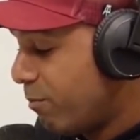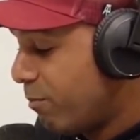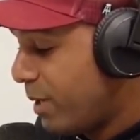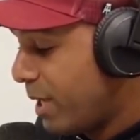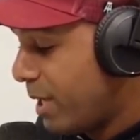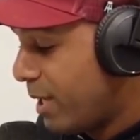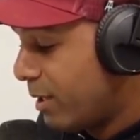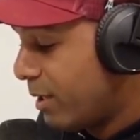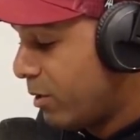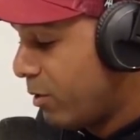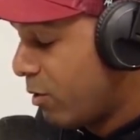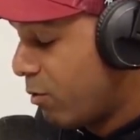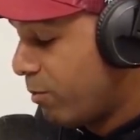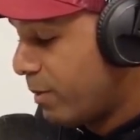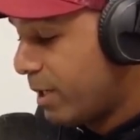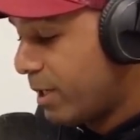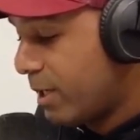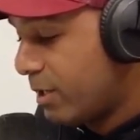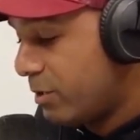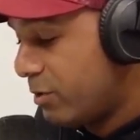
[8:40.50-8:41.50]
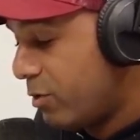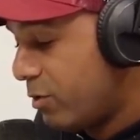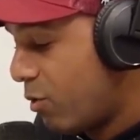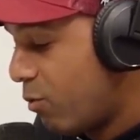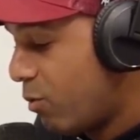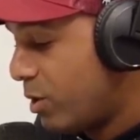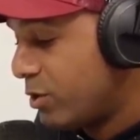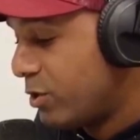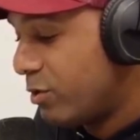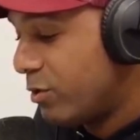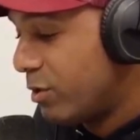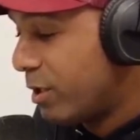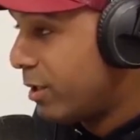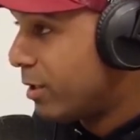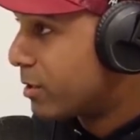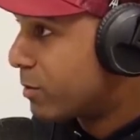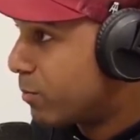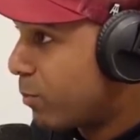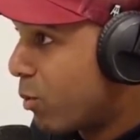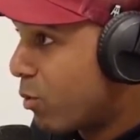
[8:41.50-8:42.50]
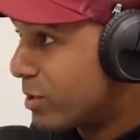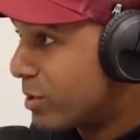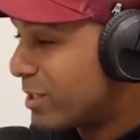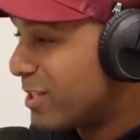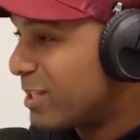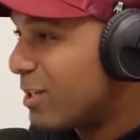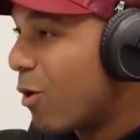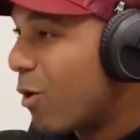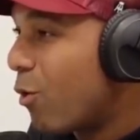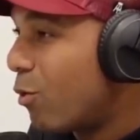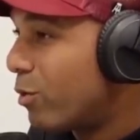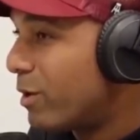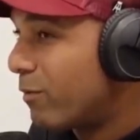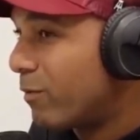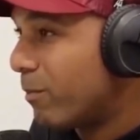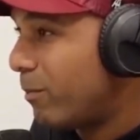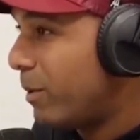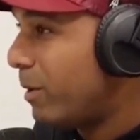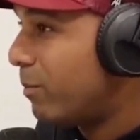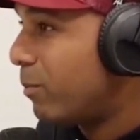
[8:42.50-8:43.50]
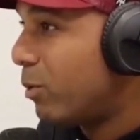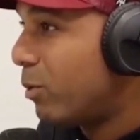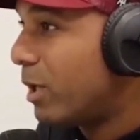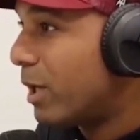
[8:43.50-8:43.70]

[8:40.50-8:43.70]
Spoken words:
big, you know, because, you know, once you get into sports, there's a whole different people